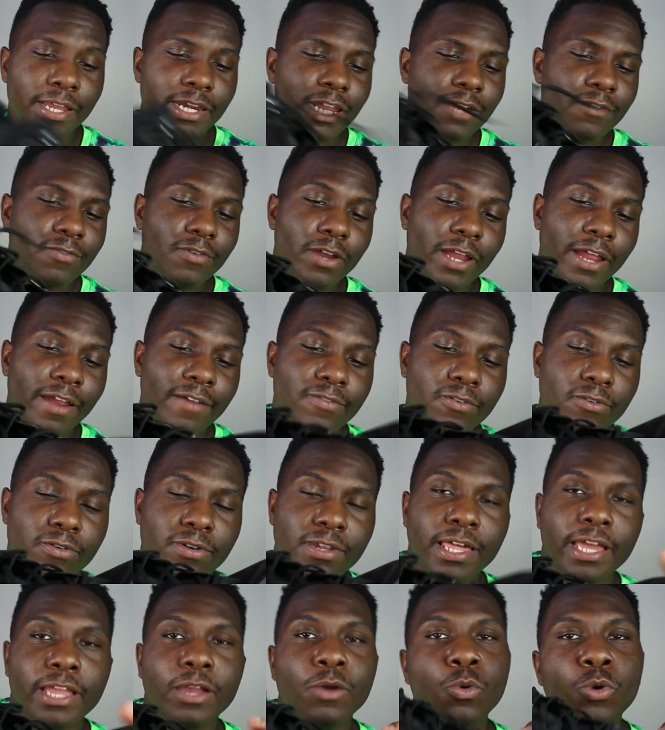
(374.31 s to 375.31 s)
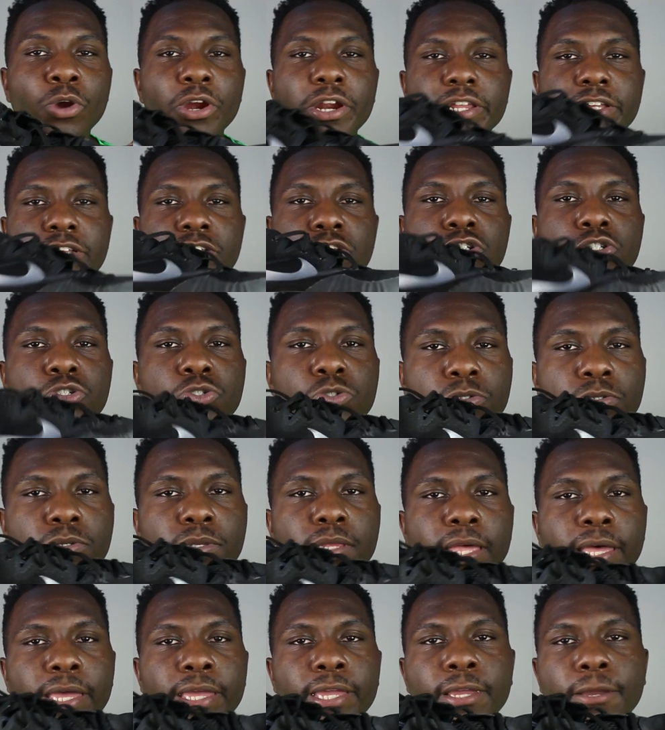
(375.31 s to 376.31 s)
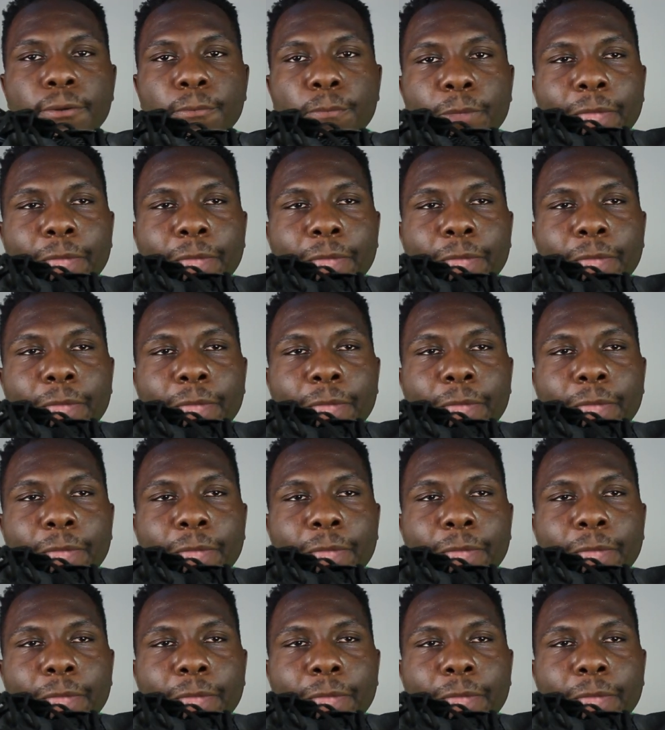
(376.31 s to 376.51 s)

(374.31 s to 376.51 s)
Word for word: I never ever like wear these shoes like